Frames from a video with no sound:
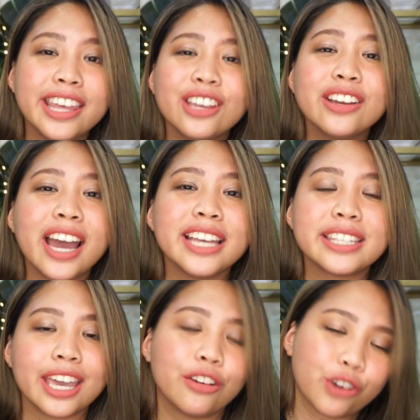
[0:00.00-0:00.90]
Thank you guys
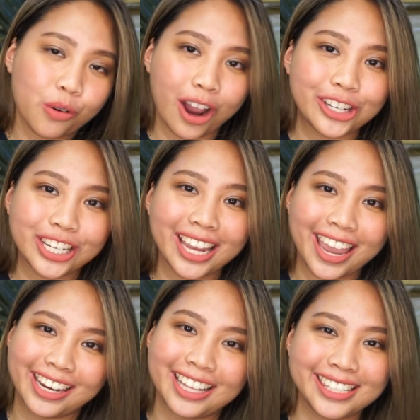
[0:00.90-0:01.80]
again for watching,
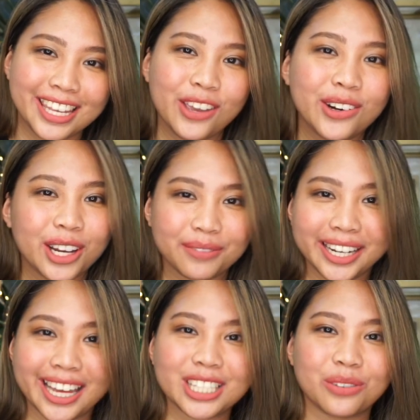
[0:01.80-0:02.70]
and I'll see you on
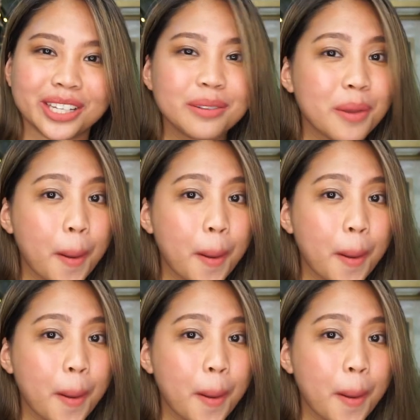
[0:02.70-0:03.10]
my next one.